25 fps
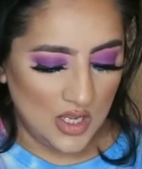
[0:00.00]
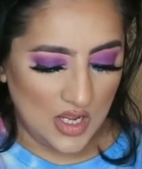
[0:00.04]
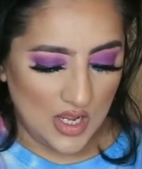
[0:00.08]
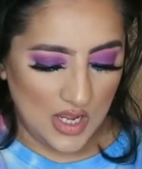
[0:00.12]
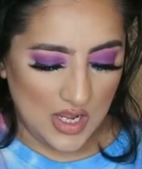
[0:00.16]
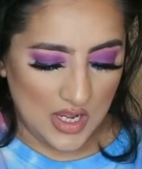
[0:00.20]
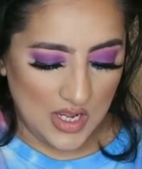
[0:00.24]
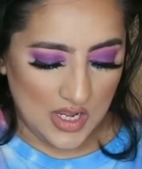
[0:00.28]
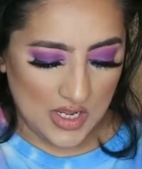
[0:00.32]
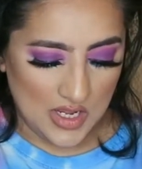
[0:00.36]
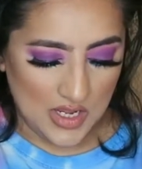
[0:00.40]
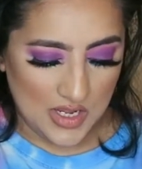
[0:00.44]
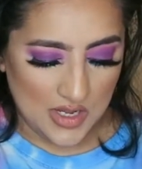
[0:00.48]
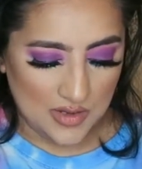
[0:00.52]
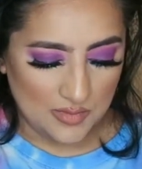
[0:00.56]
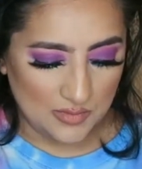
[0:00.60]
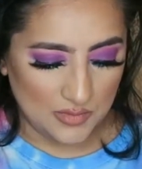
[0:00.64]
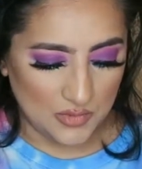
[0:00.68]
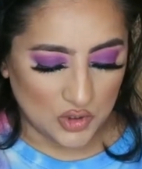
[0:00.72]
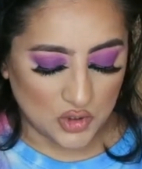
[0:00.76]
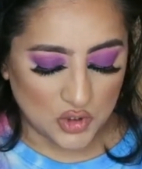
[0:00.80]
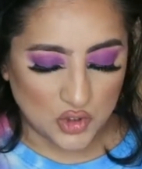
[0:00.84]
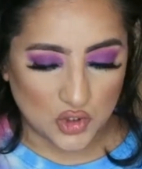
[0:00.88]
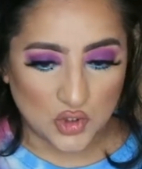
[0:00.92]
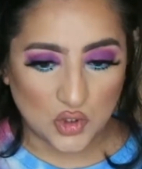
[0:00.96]
Um,
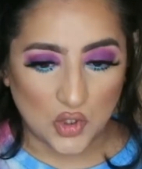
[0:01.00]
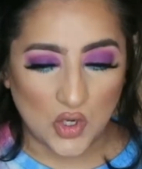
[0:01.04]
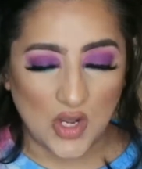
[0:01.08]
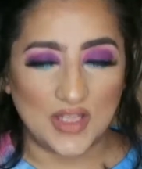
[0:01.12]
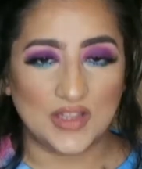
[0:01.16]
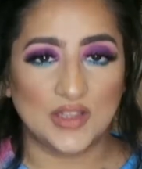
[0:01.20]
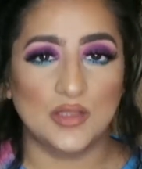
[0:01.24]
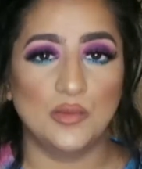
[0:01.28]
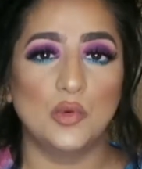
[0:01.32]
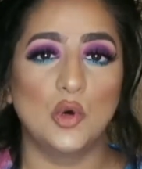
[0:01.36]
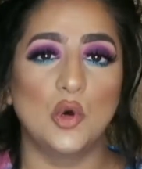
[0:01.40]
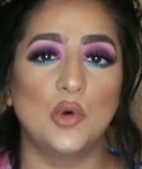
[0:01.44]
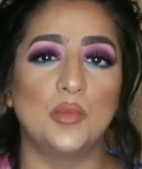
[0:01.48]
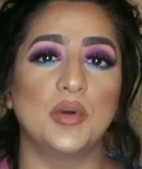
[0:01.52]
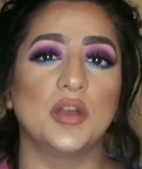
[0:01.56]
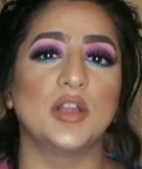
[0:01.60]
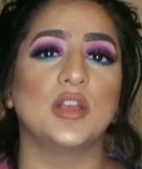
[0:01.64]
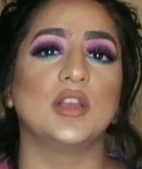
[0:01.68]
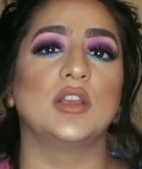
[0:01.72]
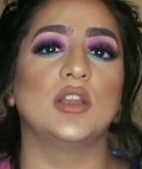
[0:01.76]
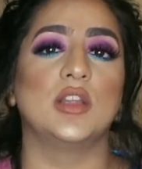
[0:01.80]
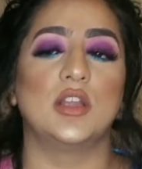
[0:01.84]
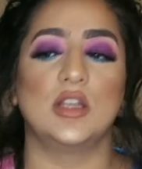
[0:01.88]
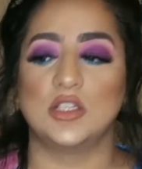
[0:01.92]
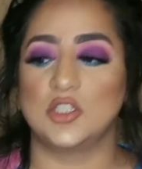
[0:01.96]
so at the
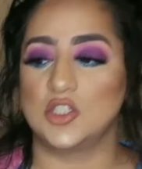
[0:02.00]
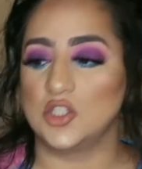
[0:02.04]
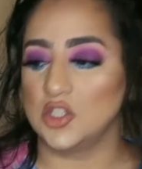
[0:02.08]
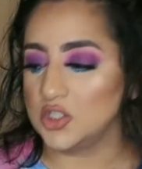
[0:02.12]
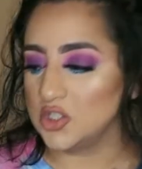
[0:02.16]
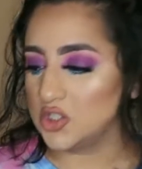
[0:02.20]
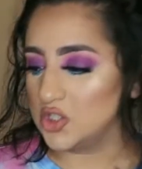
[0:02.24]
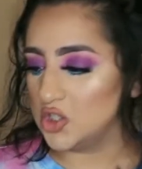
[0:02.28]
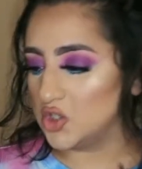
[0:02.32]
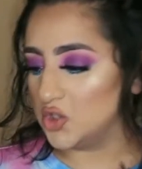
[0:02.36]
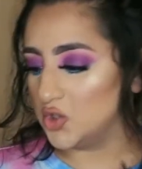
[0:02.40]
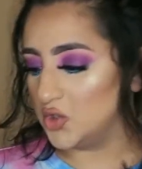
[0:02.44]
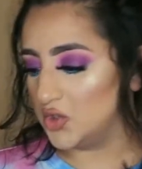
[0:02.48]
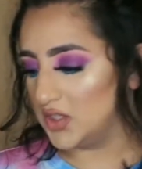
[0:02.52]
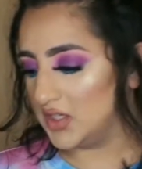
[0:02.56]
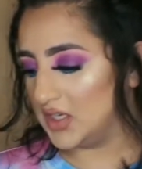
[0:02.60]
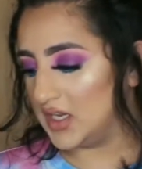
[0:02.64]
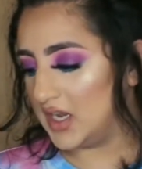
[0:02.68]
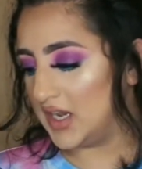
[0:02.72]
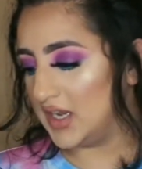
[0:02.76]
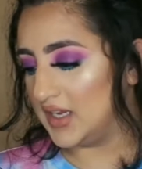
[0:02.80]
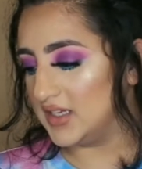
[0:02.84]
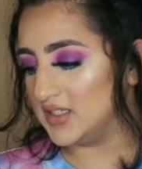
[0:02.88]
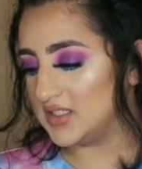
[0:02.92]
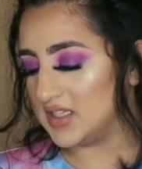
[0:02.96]
moment, just to show you
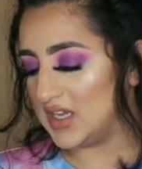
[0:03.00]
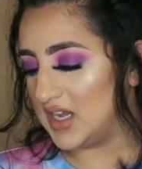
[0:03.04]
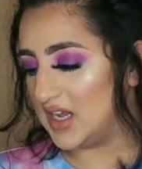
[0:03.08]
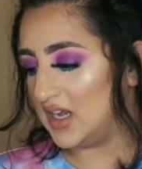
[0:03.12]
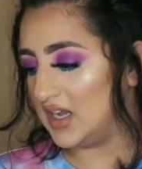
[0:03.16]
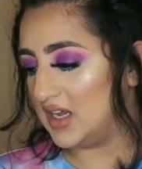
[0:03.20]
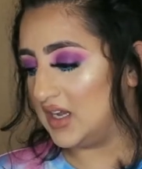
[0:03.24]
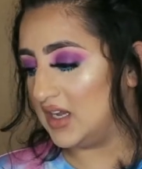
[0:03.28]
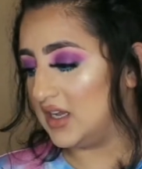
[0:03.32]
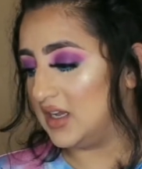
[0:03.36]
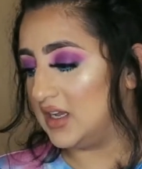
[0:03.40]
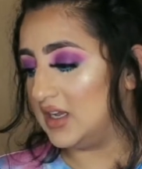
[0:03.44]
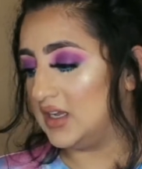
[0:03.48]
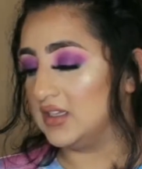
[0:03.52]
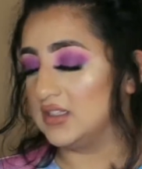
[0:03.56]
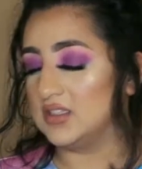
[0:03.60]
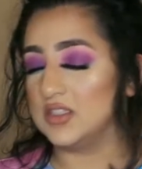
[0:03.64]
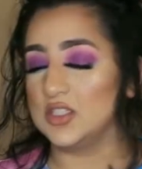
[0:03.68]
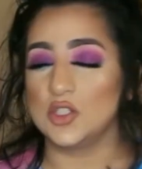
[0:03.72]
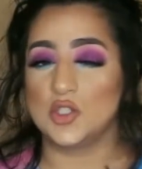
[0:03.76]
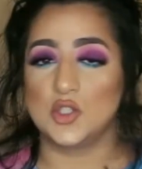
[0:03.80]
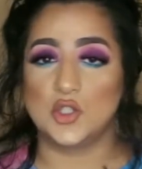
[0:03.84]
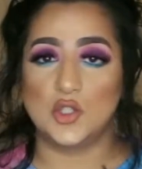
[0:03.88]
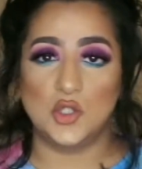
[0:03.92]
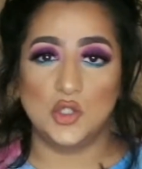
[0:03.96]
guys, uh,
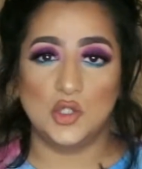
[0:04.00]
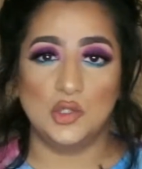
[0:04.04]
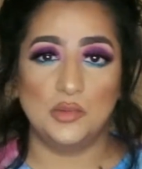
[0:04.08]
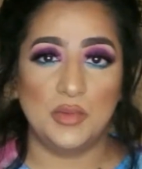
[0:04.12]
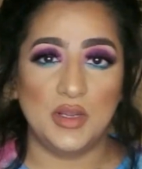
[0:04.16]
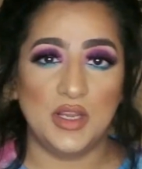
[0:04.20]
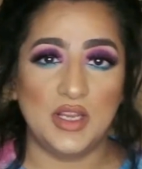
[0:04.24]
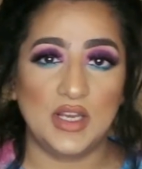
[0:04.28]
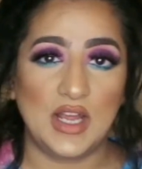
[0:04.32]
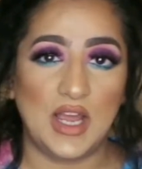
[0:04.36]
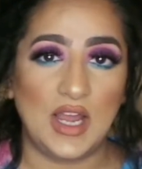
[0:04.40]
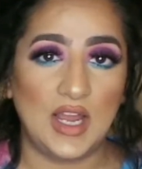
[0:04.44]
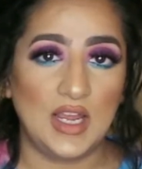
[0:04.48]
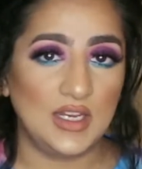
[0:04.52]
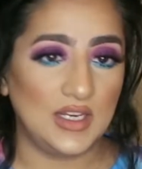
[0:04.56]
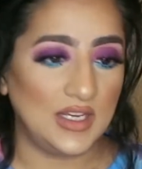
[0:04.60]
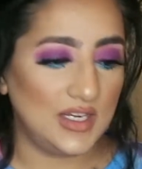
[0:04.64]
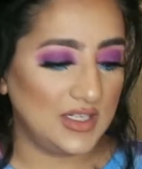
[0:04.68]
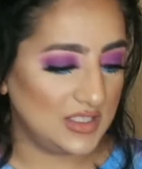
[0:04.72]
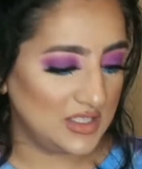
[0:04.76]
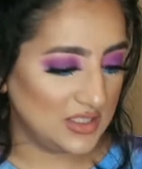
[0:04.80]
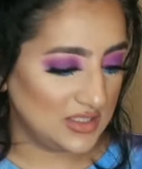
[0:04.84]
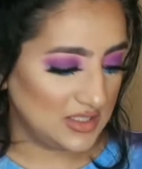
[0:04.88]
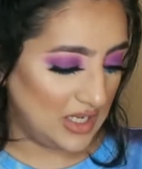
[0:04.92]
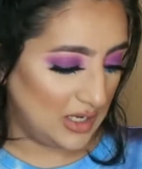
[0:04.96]
the two main
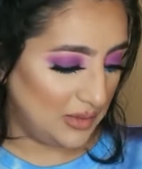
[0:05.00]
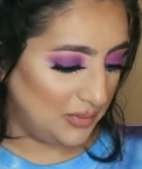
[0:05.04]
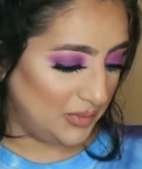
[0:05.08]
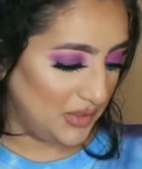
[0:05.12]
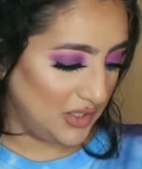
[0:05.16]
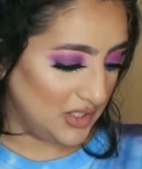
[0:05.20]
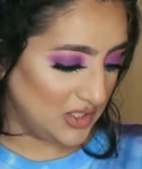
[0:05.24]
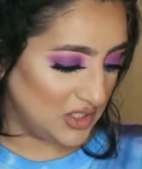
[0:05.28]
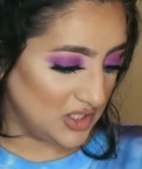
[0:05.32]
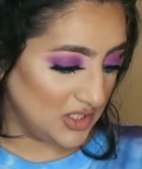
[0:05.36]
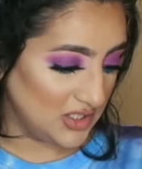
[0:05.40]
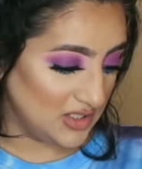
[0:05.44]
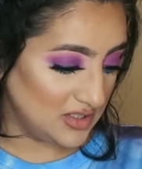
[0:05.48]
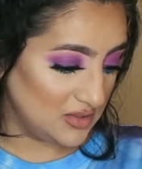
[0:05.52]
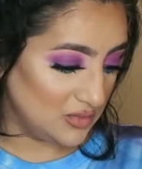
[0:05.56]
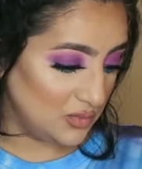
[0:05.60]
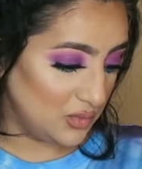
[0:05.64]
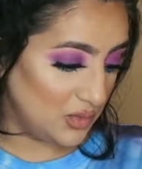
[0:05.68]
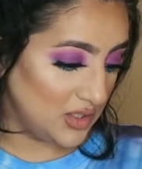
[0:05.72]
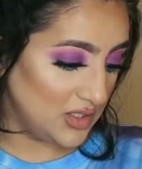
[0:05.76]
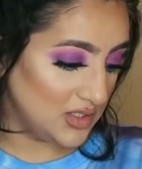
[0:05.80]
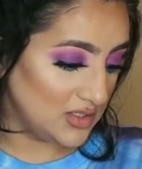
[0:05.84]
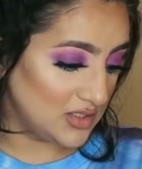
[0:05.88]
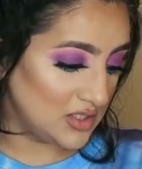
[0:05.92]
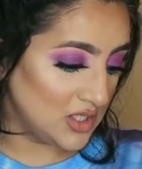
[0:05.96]
highlighters that I purchased
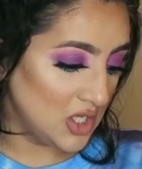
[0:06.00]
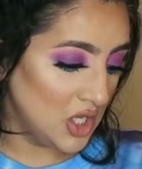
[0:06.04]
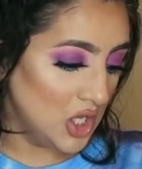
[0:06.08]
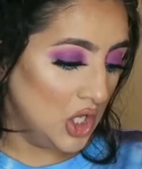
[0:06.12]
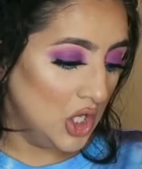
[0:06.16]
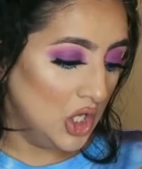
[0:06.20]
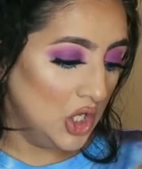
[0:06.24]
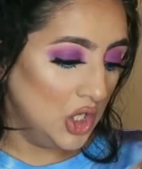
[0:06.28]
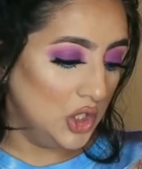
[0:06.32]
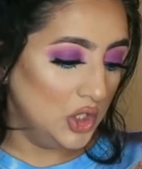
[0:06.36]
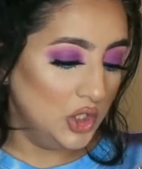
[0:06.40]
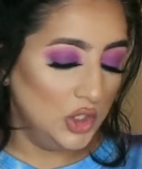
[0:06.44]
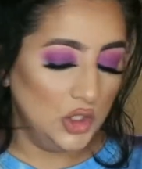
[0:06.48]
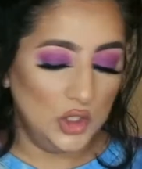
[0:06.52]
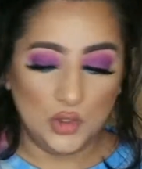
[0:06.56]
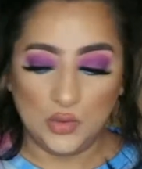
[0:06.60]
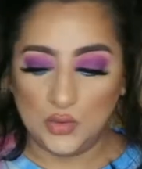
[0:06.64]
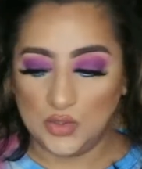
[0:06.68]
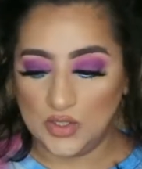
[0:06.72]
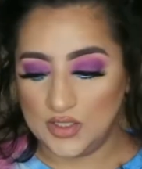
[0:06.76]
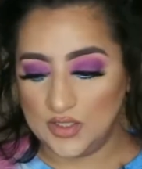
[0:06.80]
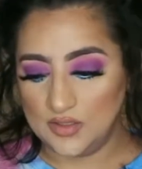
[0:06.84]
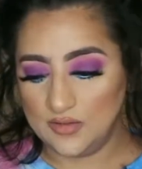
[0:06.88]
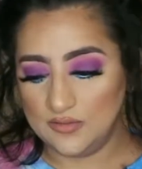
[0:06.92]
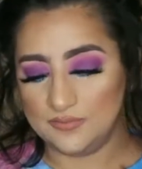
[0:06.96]
was
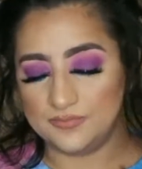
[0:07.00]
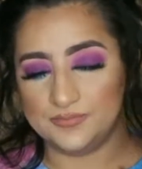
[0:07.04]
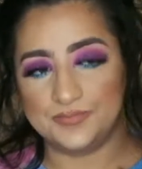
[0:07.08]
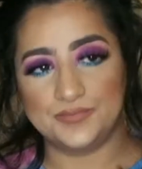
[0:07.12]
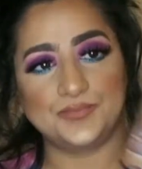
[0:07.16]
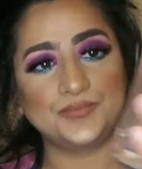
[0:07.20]
Luna,